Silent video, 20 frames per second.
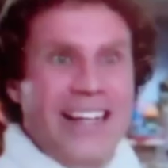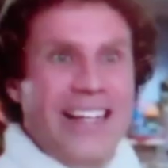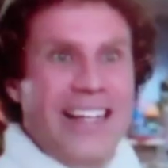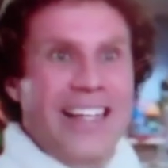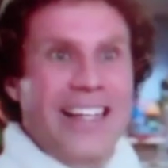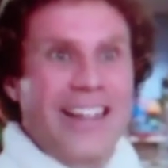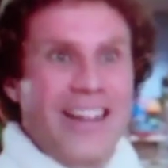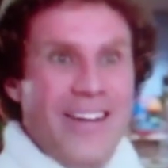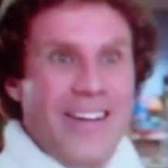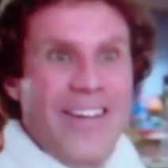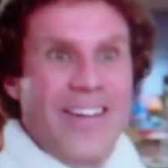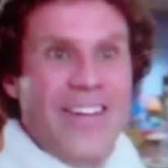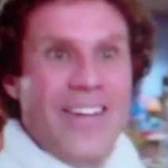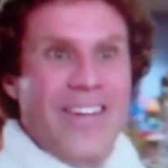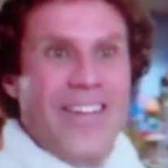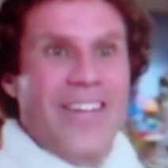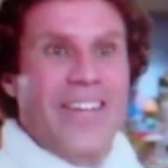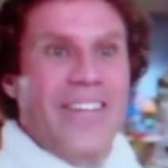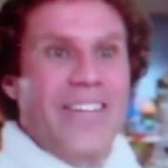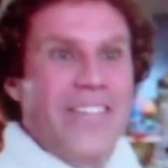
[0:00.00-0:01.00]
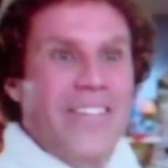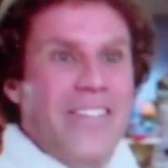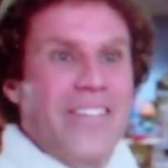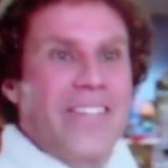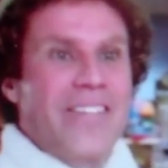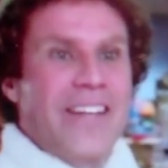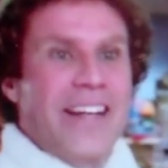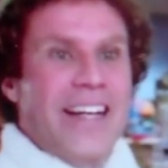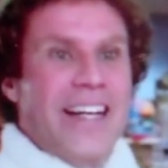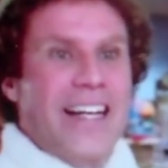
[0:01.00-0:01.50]

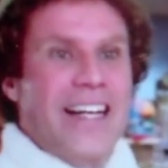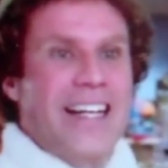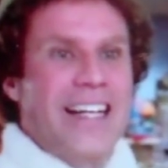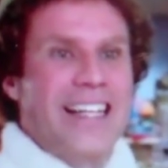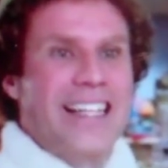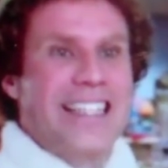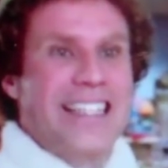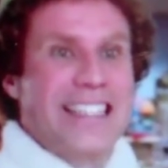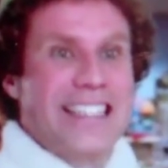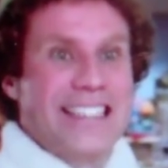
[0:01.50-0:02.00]
(silence)